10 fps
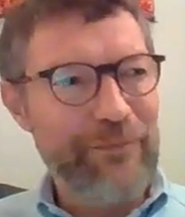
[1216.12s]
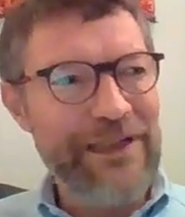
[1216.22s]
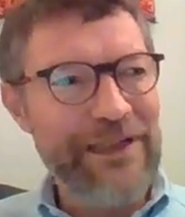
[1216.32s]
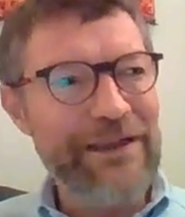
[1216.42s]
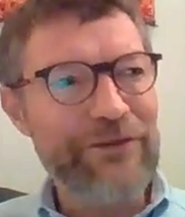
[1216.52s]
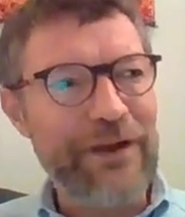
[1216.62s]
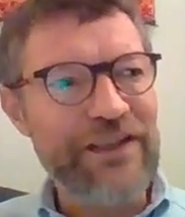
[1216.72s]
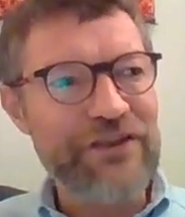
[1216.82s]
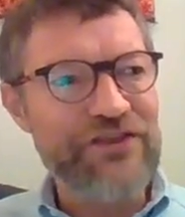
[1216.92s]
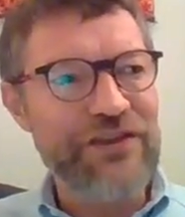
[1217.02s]
building
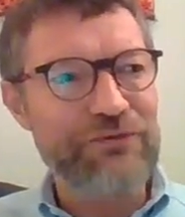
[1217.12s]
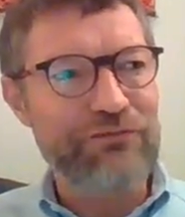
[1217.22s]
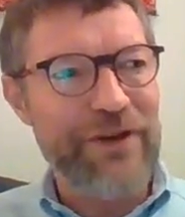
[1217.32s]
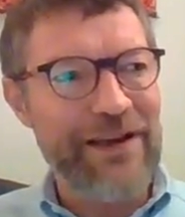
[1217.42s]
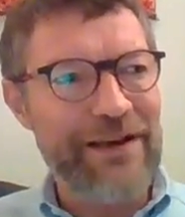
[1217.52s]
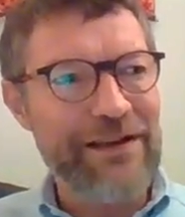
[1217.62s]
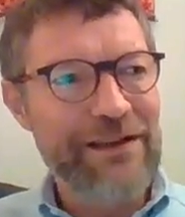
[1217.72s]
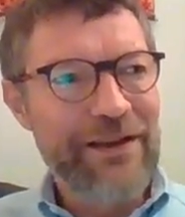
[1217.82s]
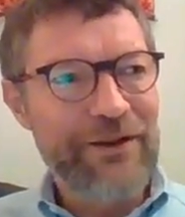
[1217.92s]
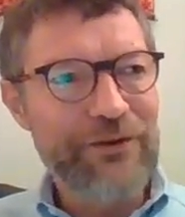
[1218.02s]
strategies where
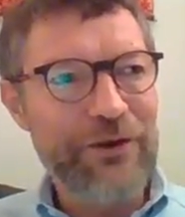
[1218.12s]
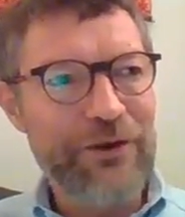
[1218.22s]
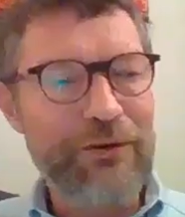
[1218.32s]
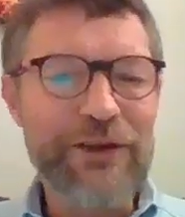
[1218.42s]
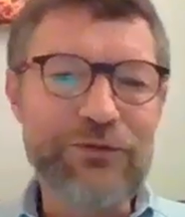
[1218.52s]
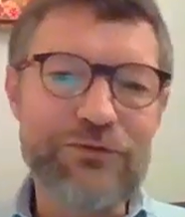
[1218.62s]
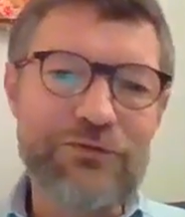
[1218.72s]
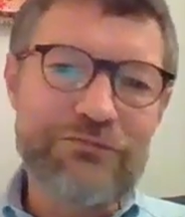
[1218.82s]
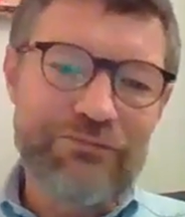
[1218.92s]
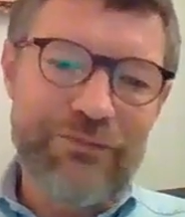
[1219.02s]
you're going to